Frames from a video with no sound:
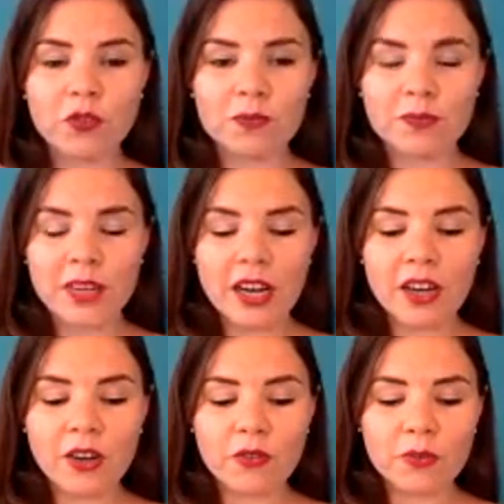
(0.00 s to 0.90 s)

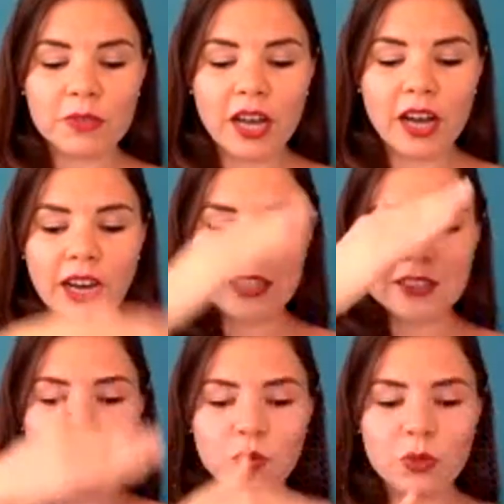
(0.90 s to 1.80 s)
the height,
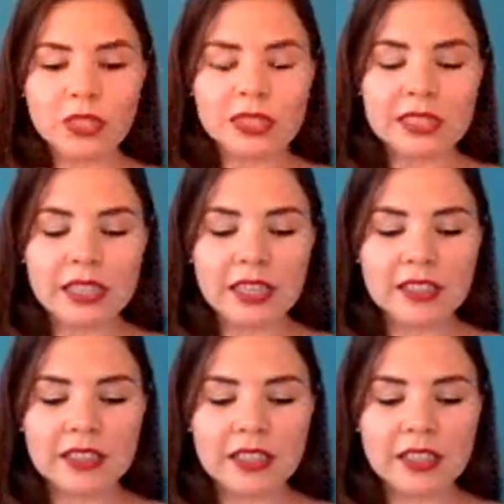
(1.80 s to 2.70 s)
width,
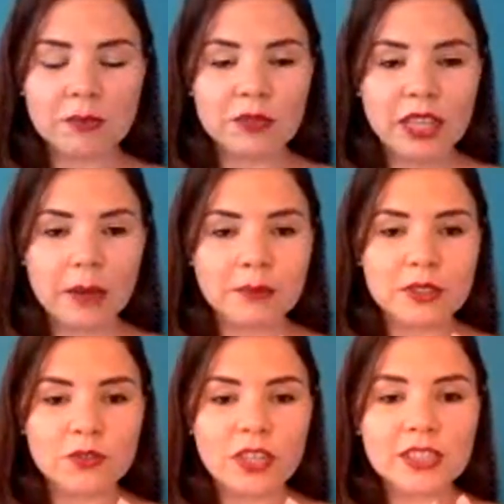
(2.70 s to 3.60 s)
and depth,
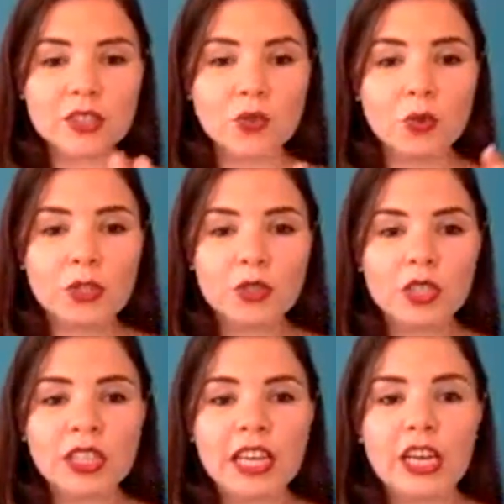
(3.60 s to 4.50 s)
right? So we could
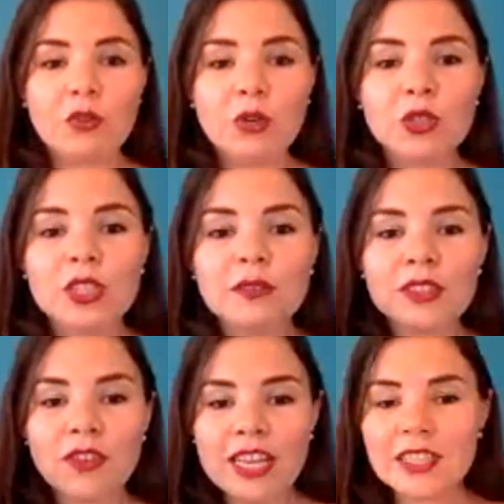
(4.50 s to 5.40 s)
not even
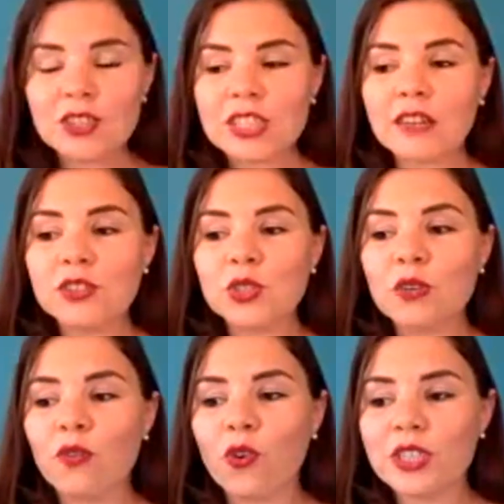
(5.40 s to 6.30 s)
raise ourselves to
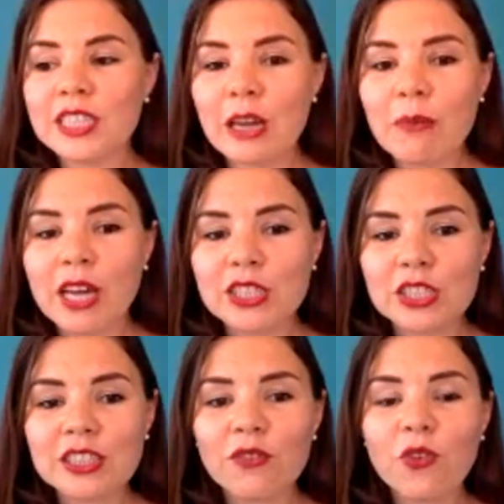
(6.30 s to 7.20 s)
the fourth
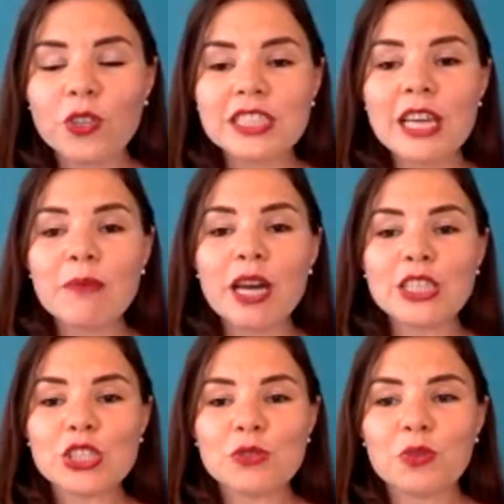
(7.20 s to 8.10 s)
dimension. The fourth
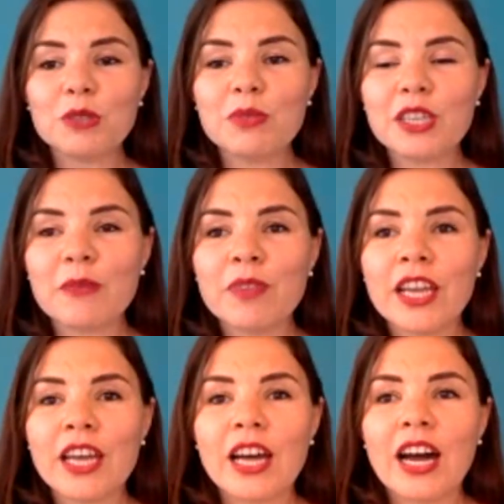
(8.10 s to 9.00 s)
dimension will be
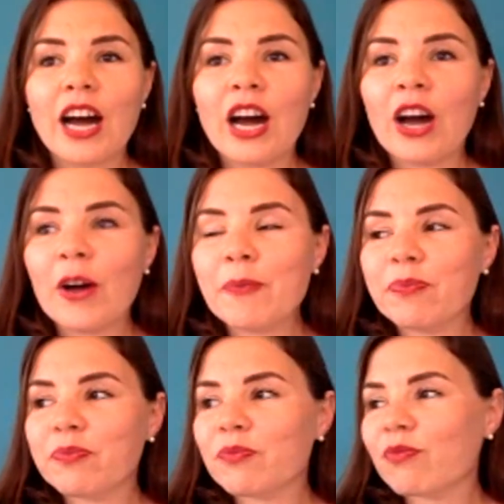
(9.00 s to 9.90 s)

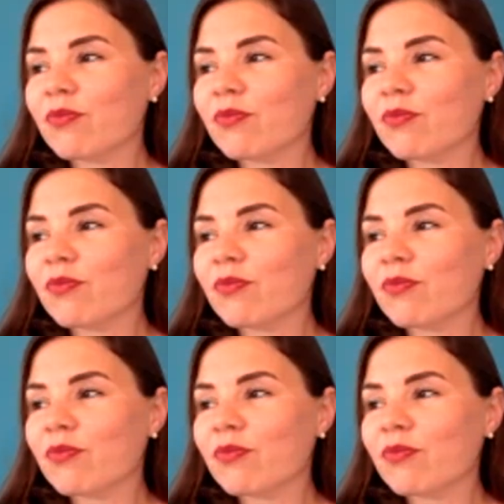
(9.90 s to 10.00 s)
um,